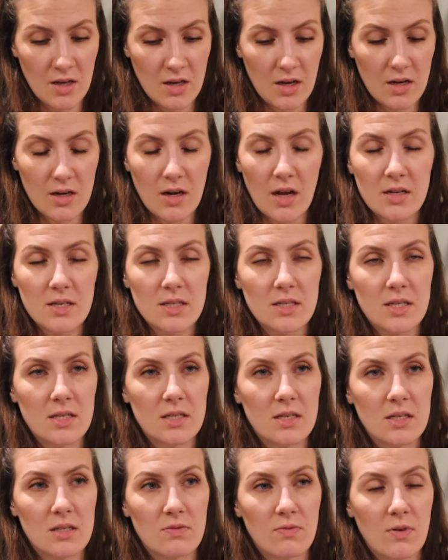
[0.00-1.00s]
not
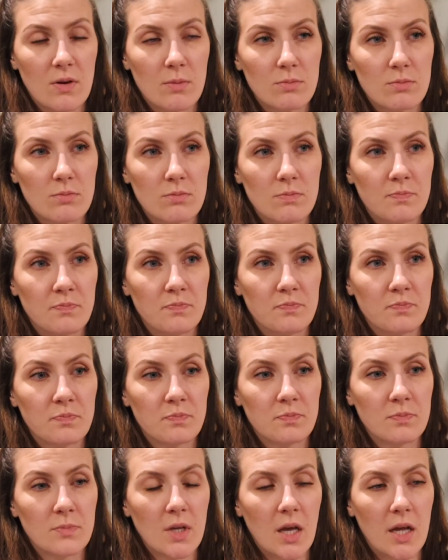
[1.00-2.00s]
diseases, from
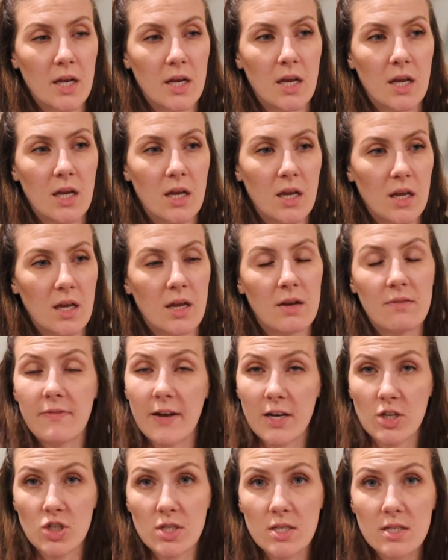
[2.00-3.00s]
any
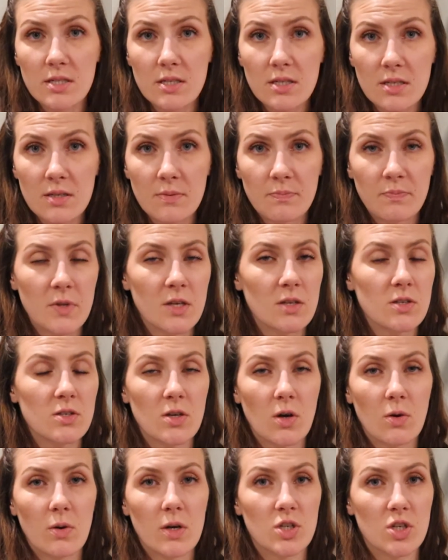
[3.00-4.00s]
infections.
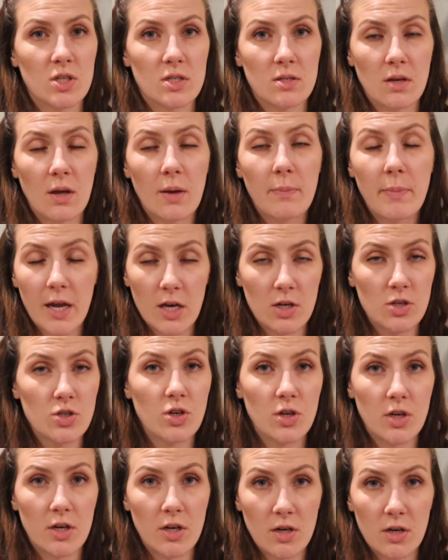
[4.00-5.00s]
So it's just making sure
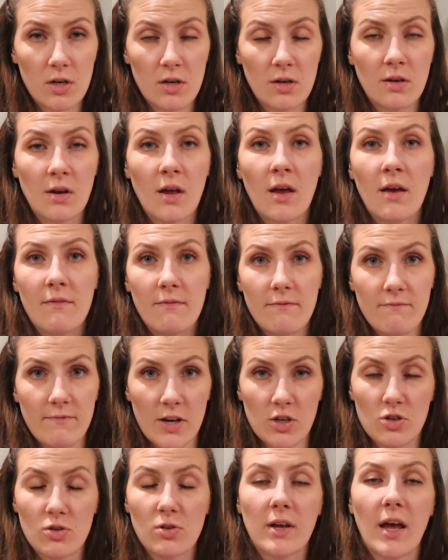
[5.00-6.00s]
your
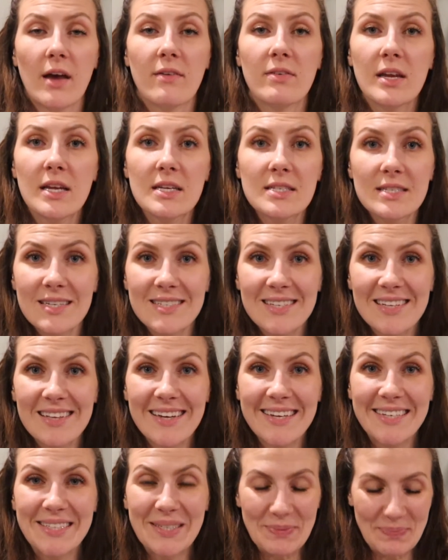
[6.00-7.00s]
vaginal cavity is nice and
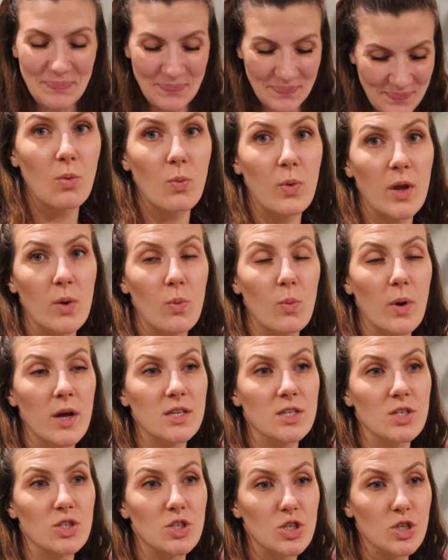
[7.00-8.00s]
clean. We
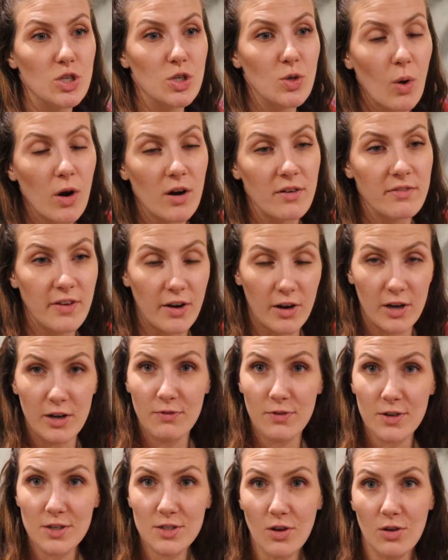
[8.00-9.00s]
went to our very
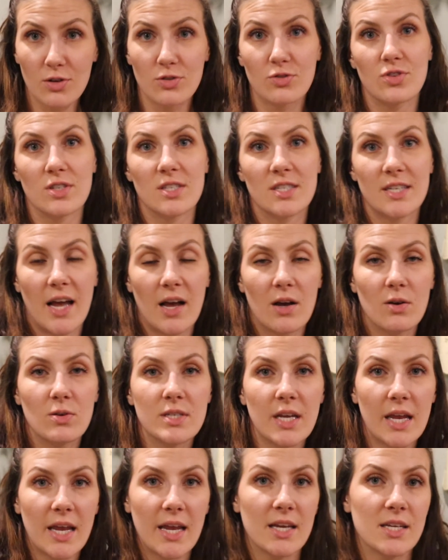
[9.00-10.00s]
first ultrasound
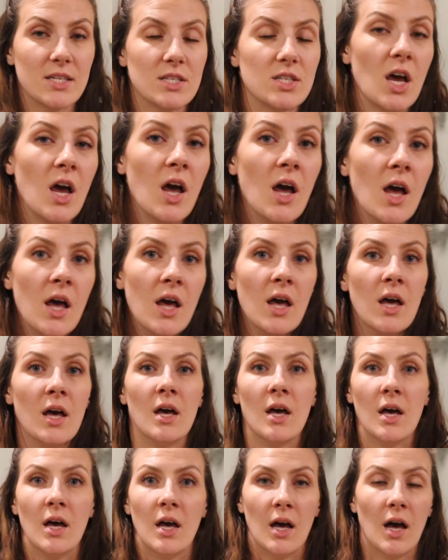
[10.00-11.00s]
and
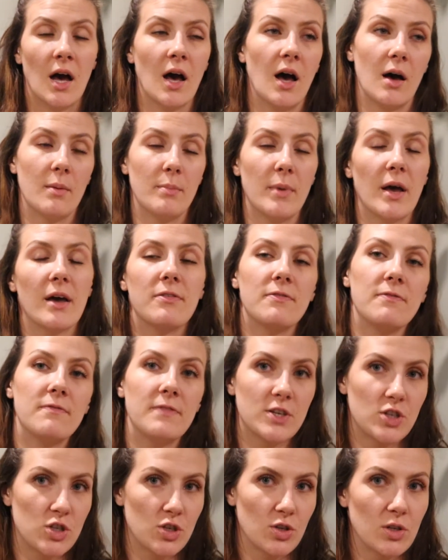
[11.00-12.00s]

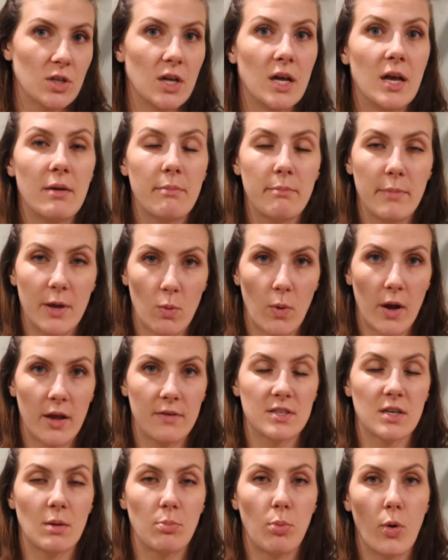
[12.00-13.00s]
official midwife's
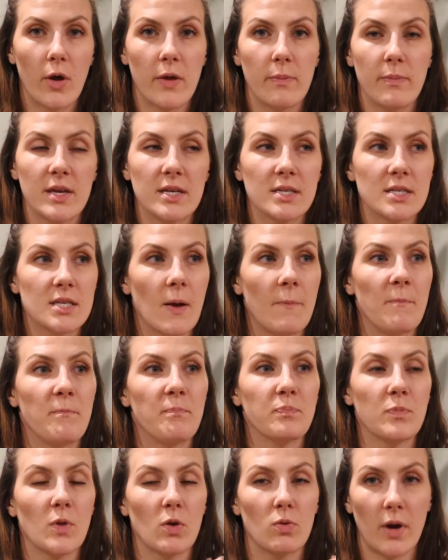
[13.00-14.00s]
appointment
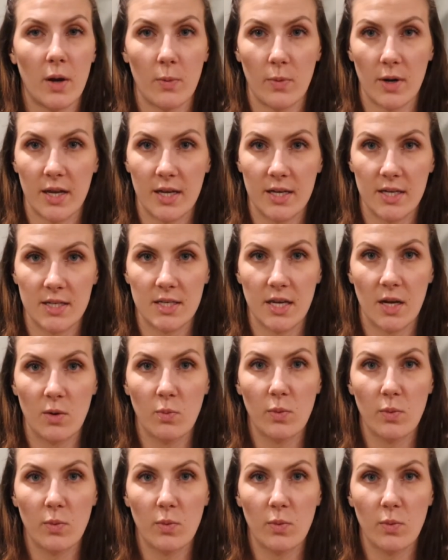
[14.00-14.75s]
right when I hit 10